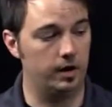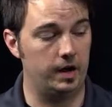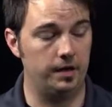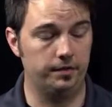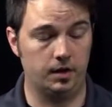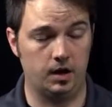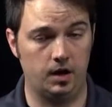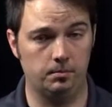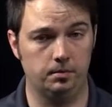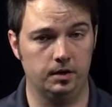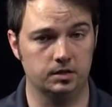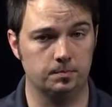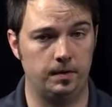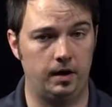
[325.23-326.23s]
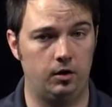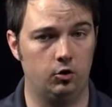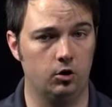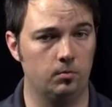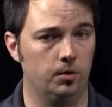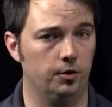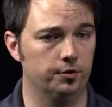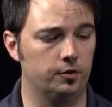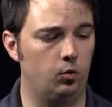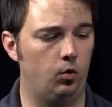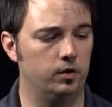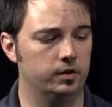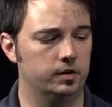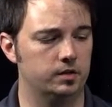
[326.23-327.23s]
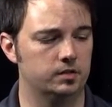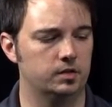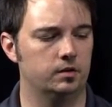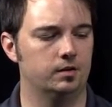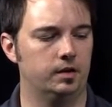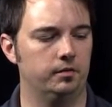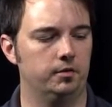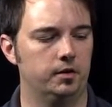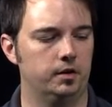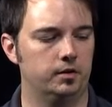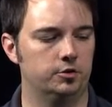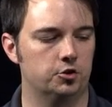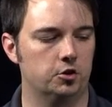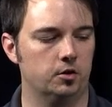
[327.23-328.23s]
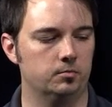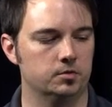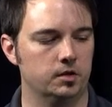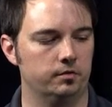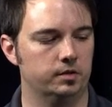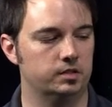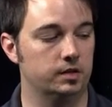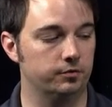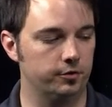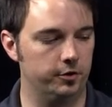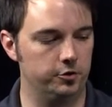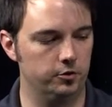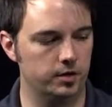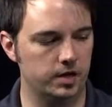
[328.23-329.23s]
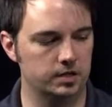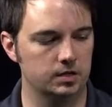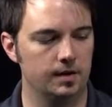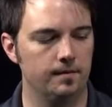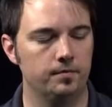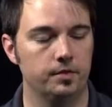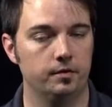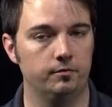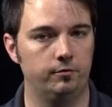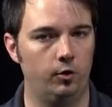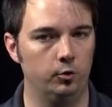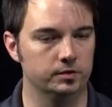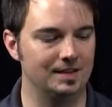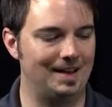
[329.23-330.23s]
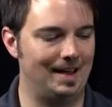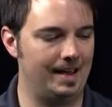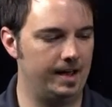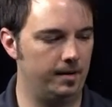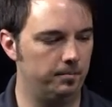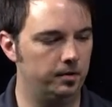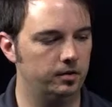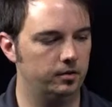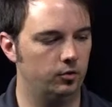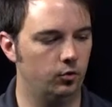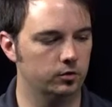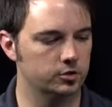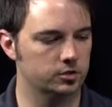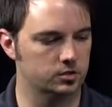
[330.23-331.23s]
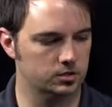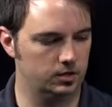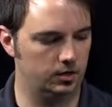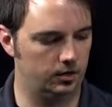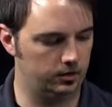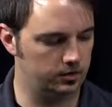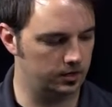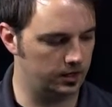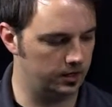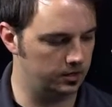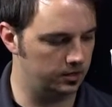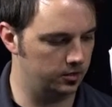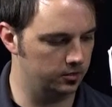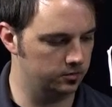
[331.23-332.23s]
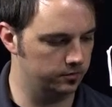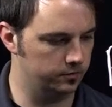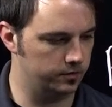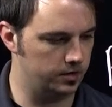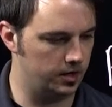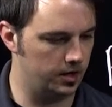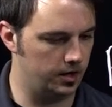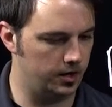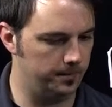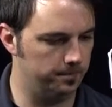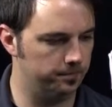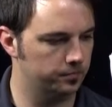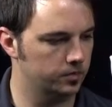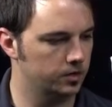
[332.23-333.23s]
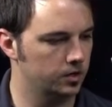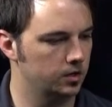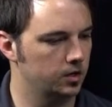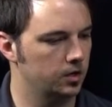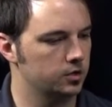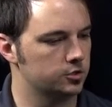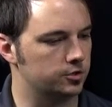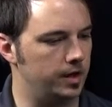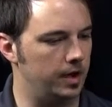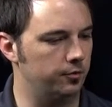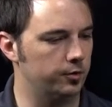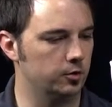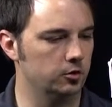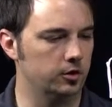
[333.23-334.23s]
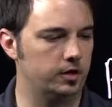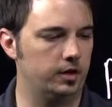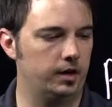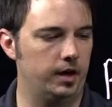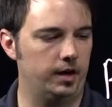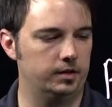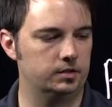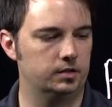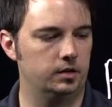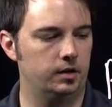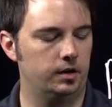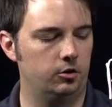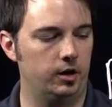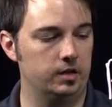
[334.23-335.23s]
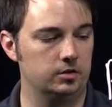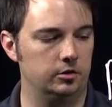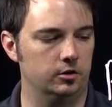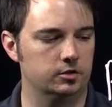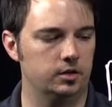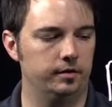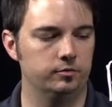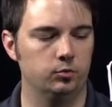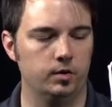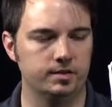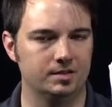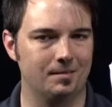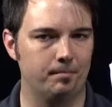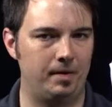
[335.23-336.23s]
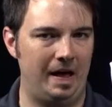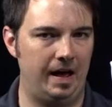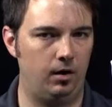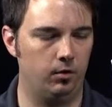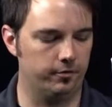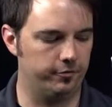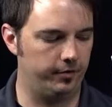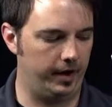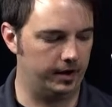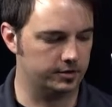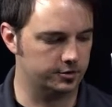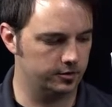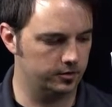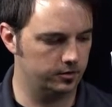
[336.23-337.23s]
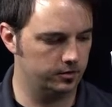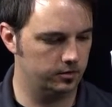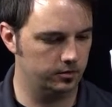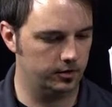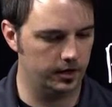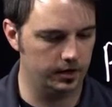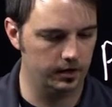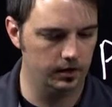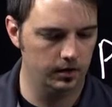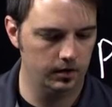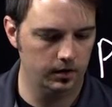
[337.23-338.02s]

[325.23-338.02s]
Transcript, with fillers: and the complex power are both quantities that are given in terms of a different unit, the volt amp, or just indicated here as VA. So now if we were looking at or asking ourselves what's the power factor, okay,